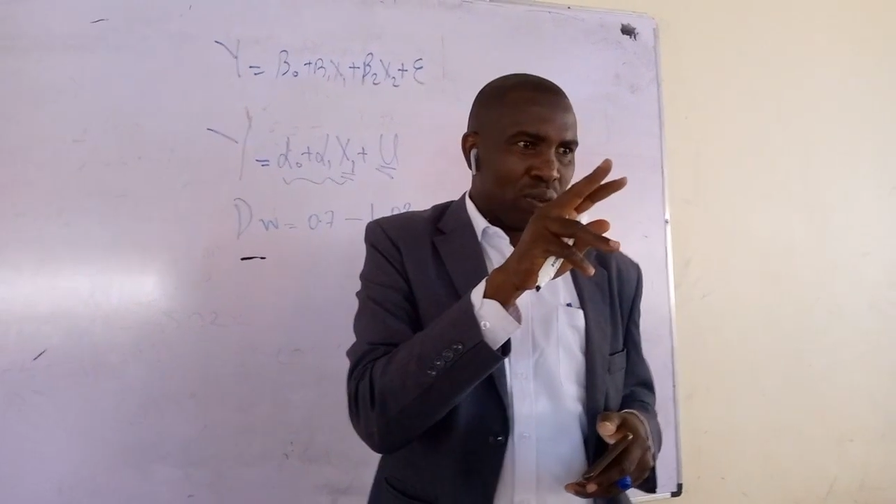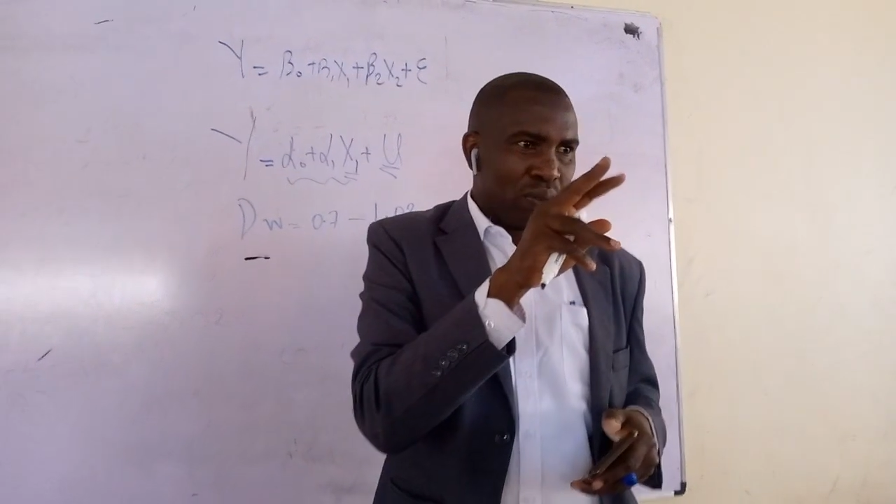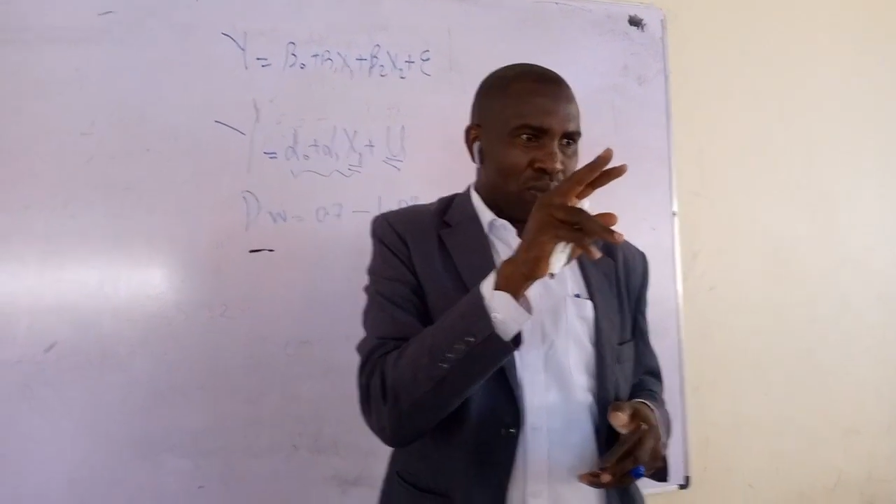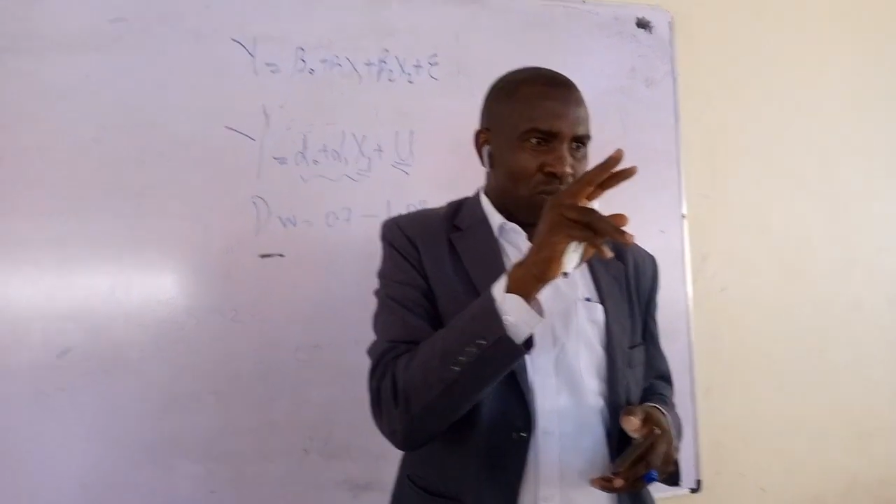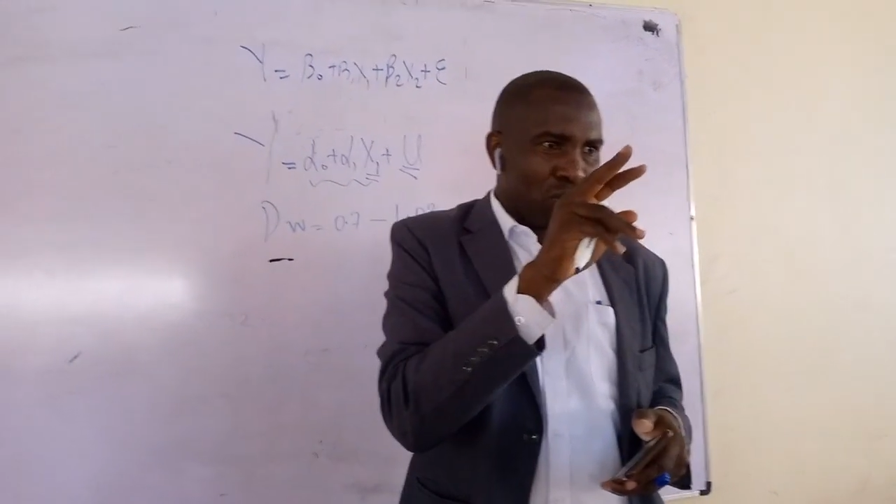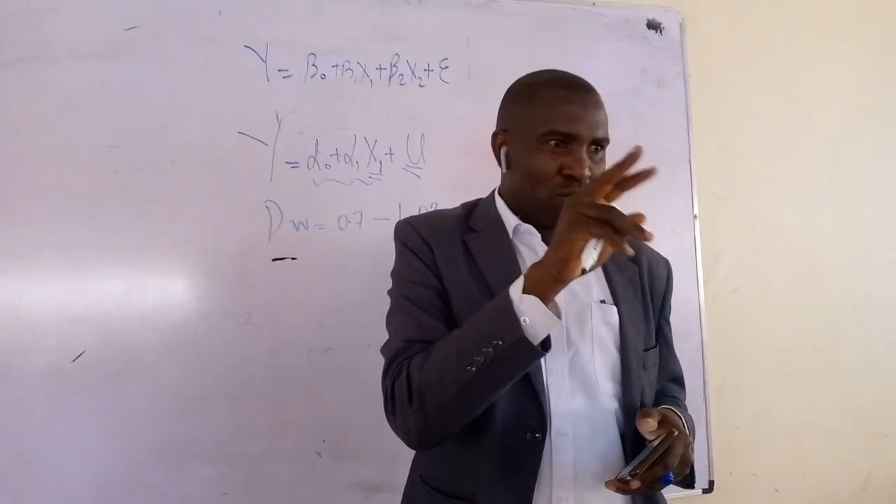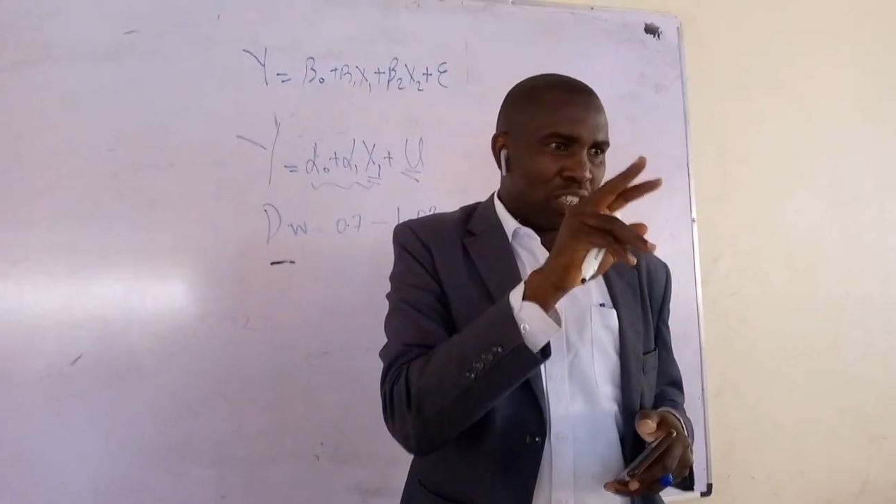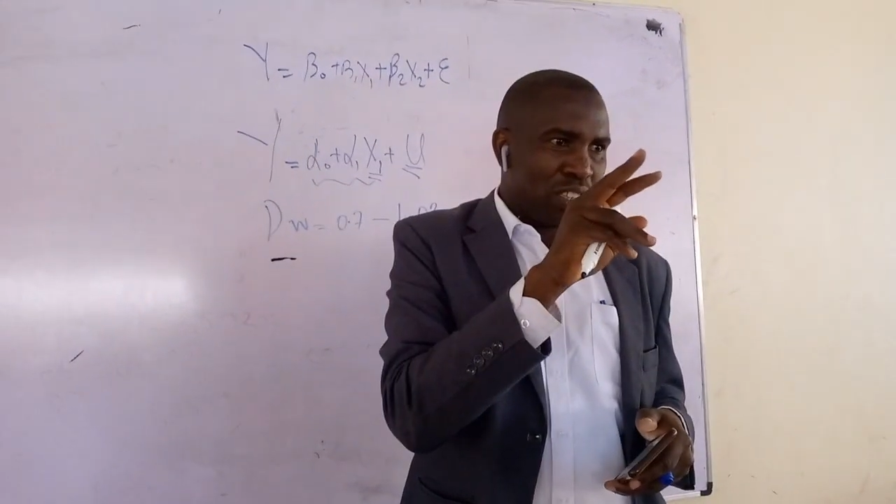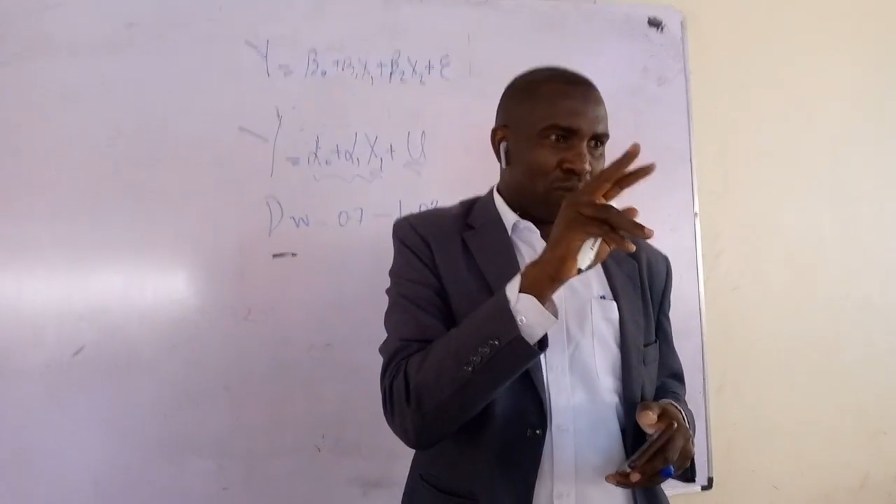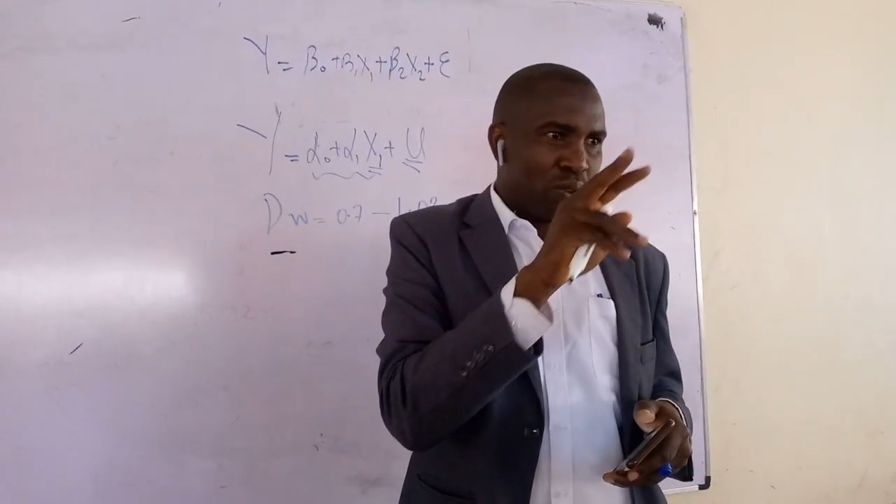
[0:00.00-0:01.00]
to test for
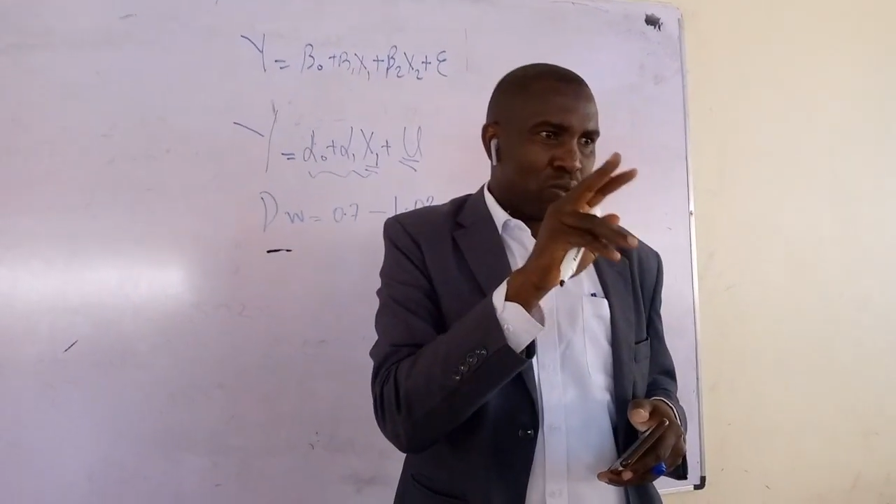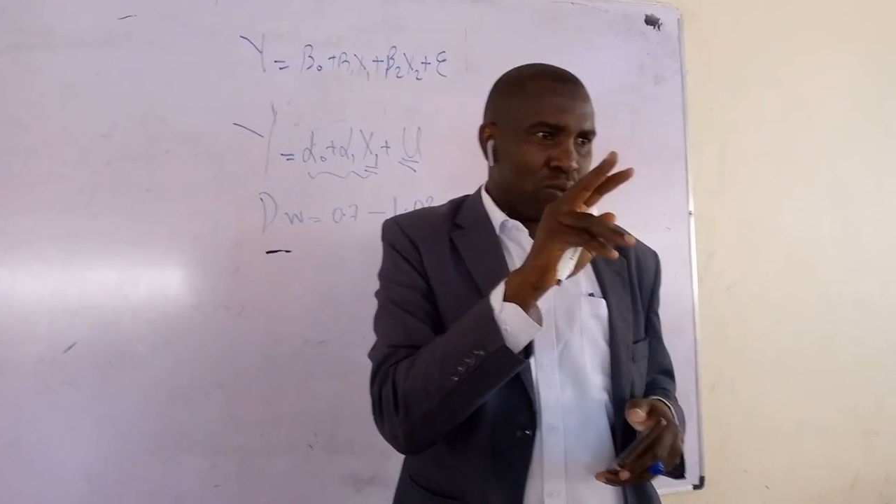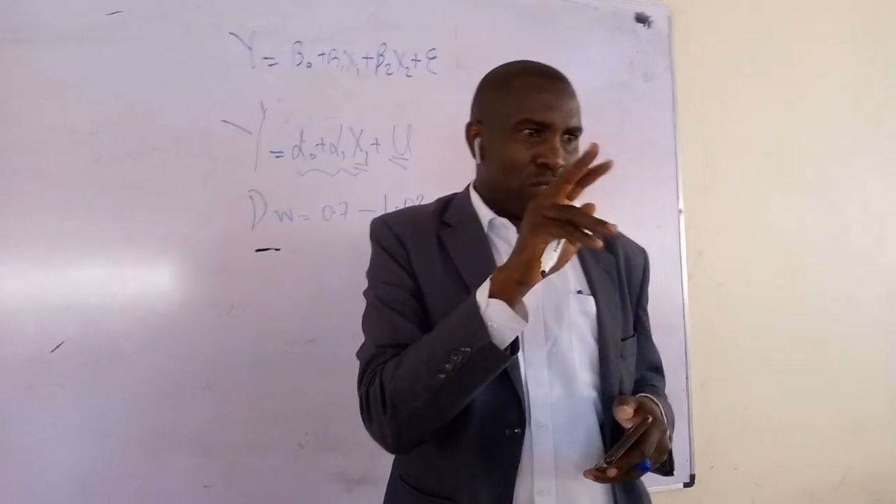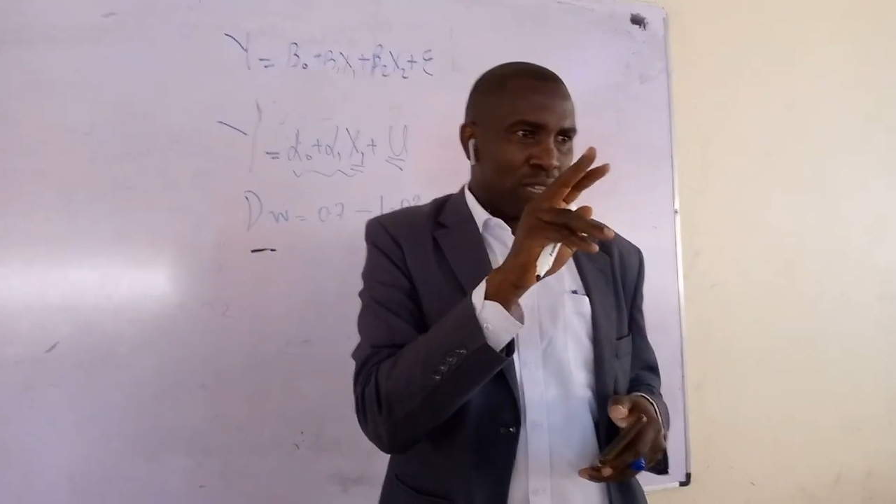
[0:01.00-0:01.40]
two things.